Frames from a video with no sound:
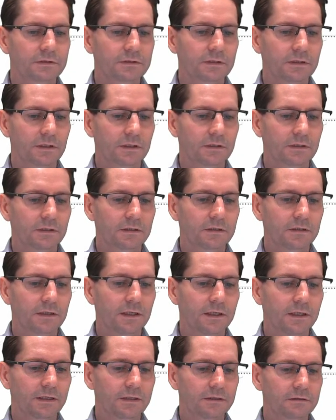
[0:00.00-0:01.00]

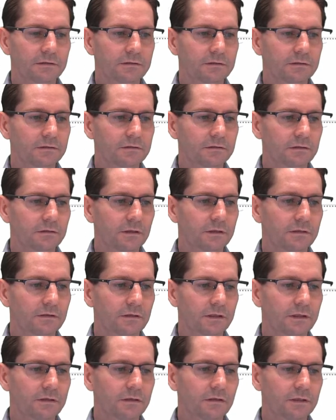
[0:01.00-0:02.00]
layer,
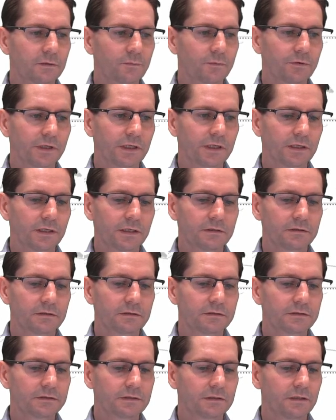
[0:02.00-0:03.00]
they're kind of bringing
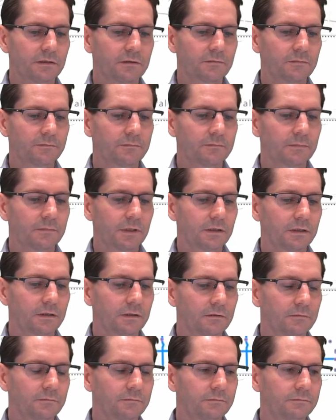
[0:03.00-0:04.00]
in some
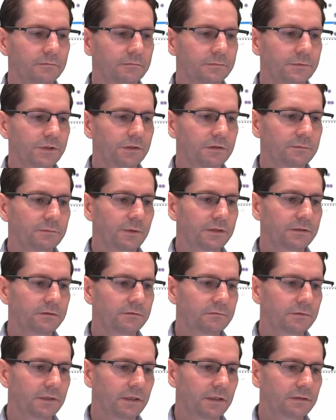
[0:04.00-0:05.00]

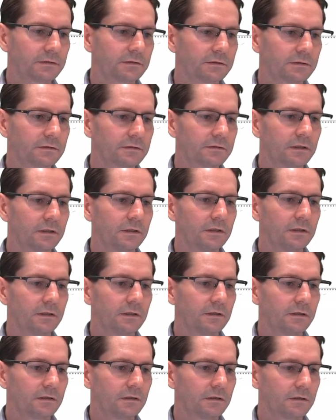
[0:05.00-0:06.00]
geospatial data
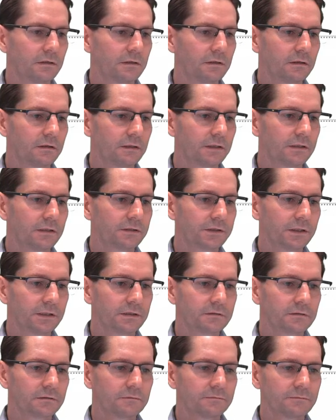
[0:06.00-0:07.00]
in a
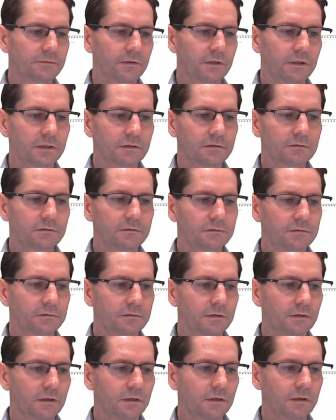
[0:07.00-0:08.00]
JSON file,
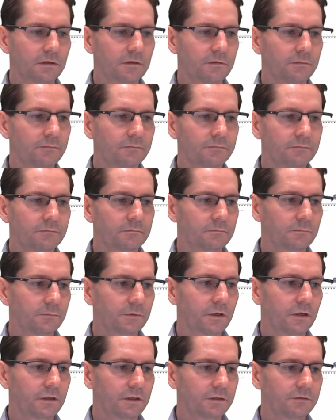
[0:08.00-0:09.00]

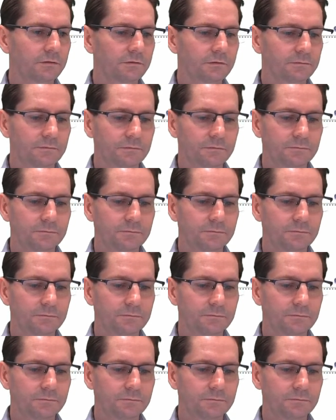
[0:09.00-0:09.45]
kind of useful,